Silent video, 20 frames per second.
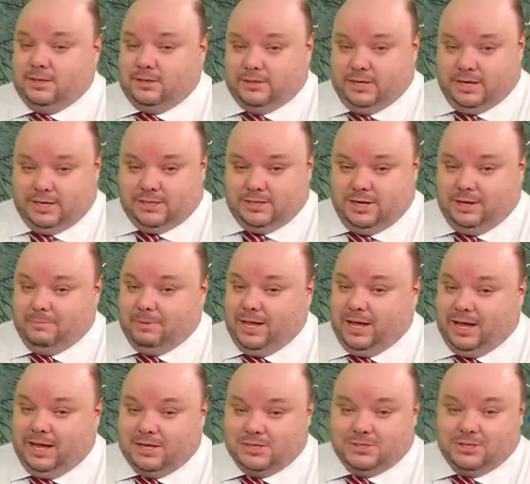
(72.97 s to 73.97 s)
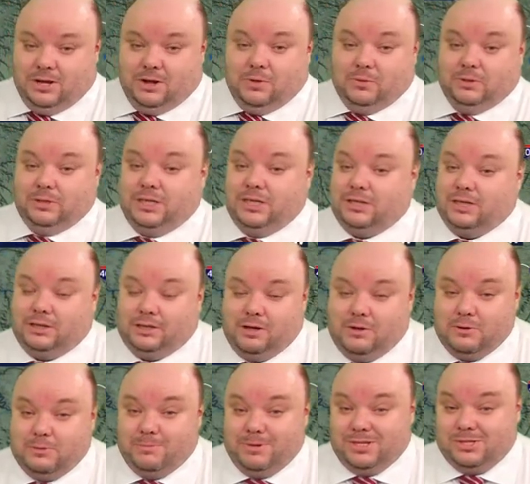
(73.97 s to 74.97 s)
daytime highs only in the
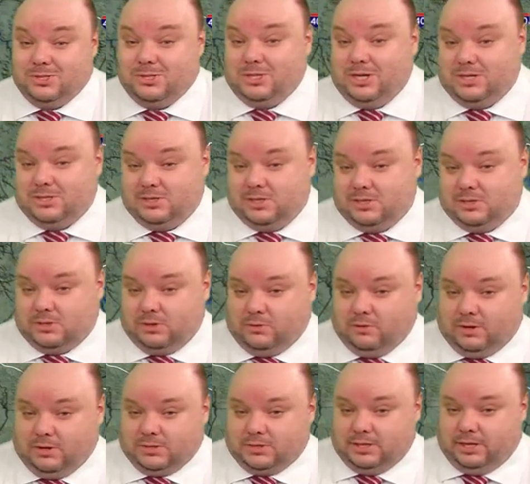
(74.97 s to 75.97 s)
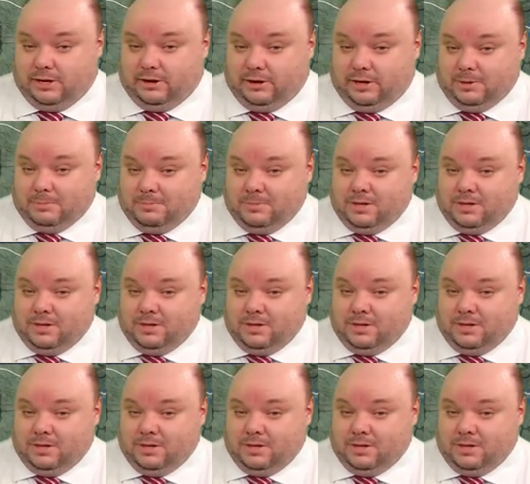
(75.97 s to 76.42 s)
low to mid 60s across the area